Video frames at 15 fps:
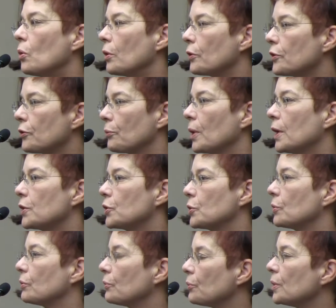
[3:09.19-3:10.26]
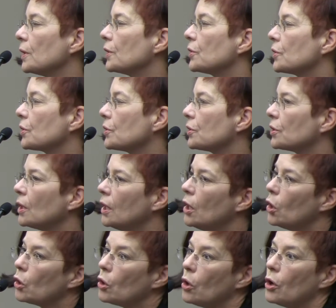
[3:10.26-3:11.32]
or threats or risks
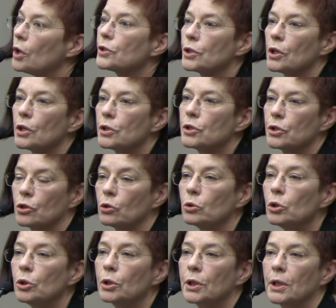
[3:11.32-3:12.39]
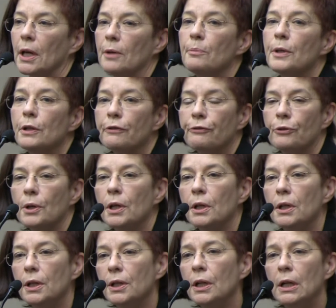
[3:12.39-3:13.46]
cause us to look and be
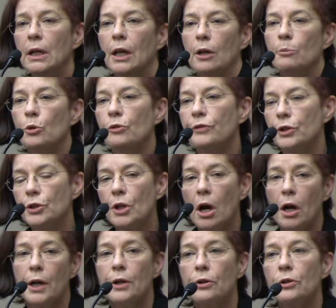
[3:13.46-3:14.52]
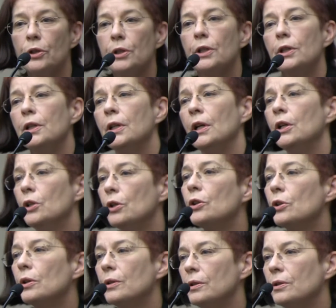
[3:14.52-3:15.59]
afraid and move entirely
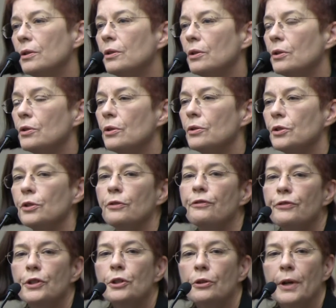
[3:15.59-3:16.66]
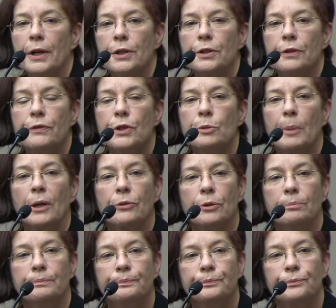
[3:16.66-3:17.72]
to the fear end of the
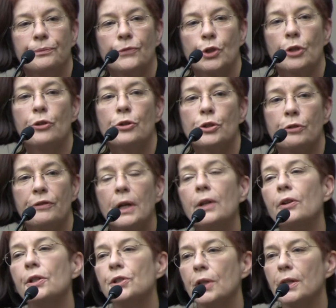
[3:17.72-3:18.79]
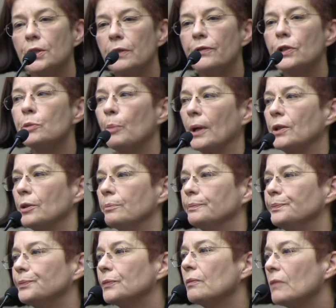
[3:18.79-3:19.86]
spectrum, to the surveillance end of the spectrum,
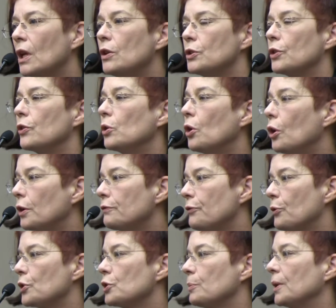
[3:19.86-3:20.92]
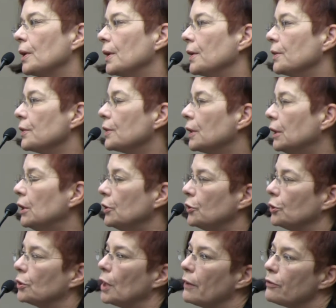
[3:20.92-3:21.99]
to the law enforcement end,
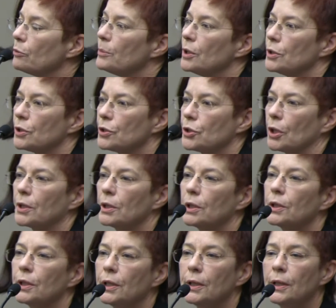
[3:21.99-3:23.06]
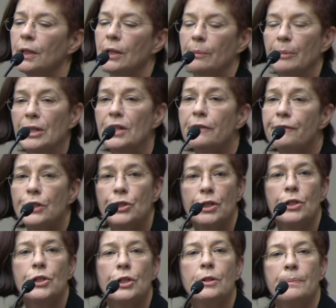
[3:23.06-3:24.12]
to government suddenly
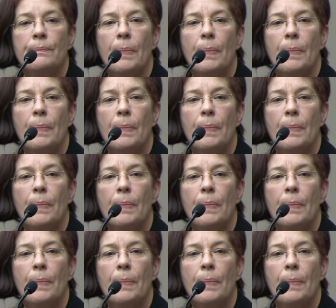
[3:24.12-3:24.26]
beneficent